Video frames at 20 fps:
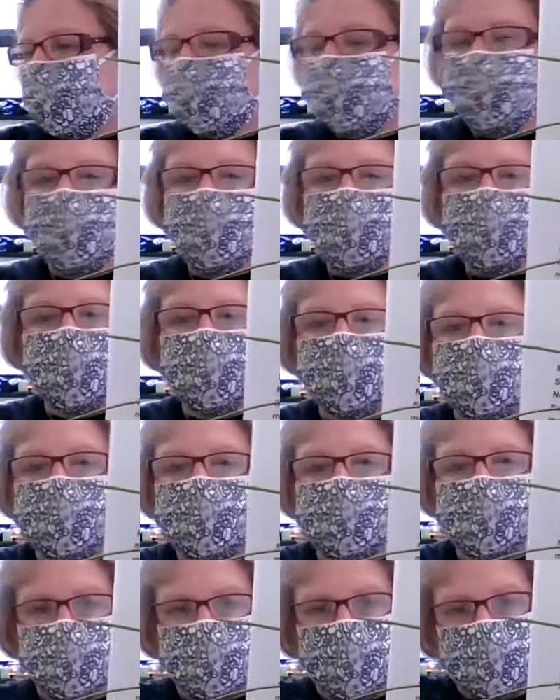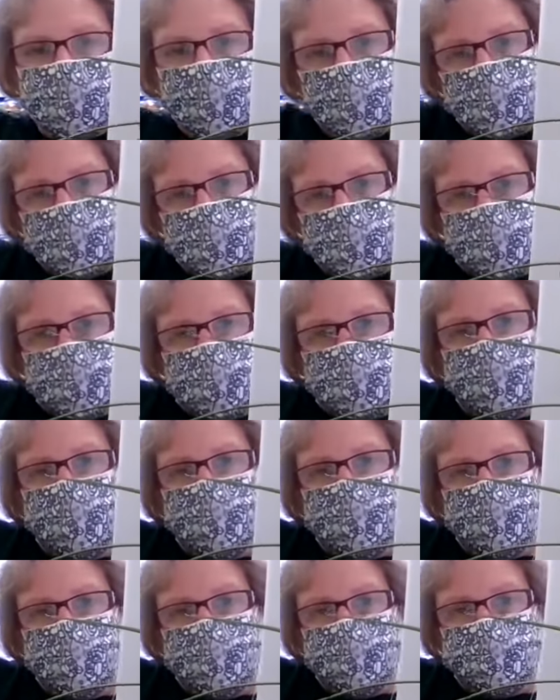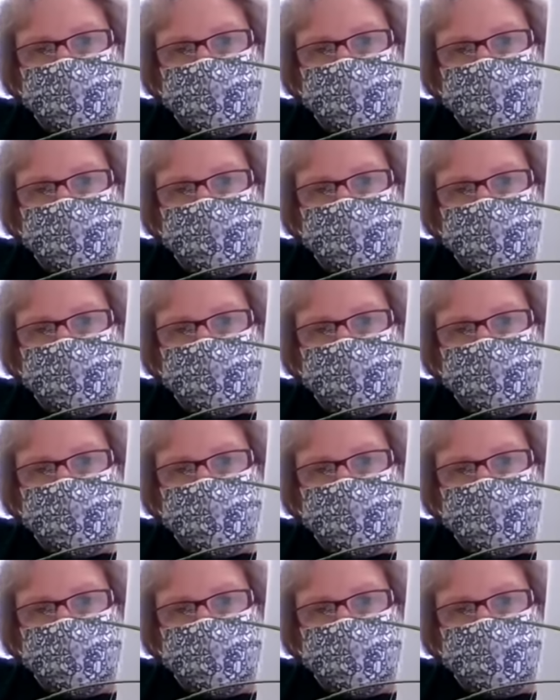She put them in the sunlight.